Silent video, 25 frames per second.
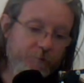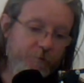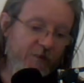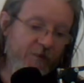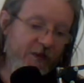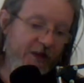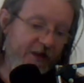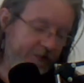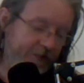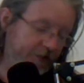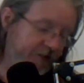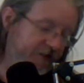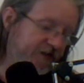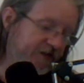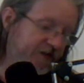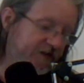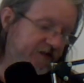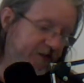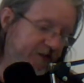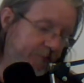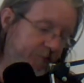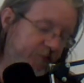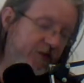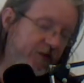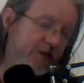And this is
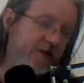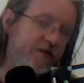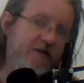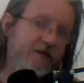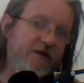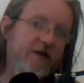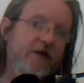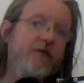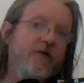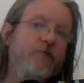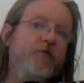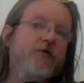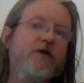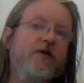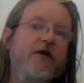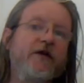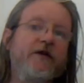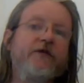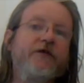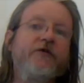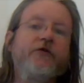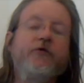something that I would like